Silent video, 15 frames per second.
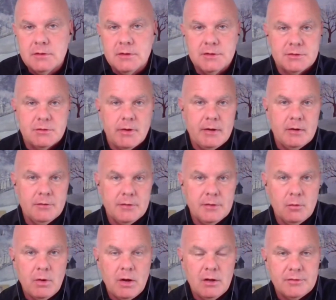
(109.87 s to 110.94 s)
is greater than
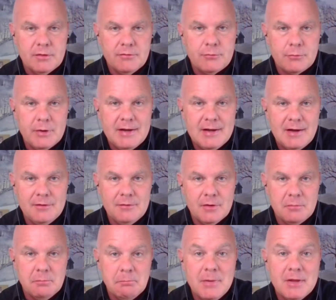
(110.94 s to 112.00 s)
the wealth of
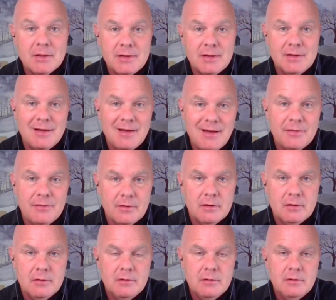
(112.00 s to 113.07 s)
300 million
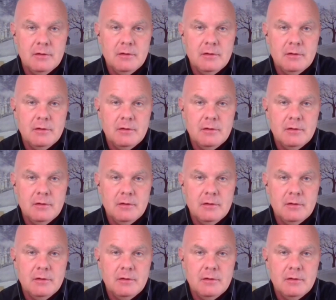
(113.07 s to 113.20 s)
other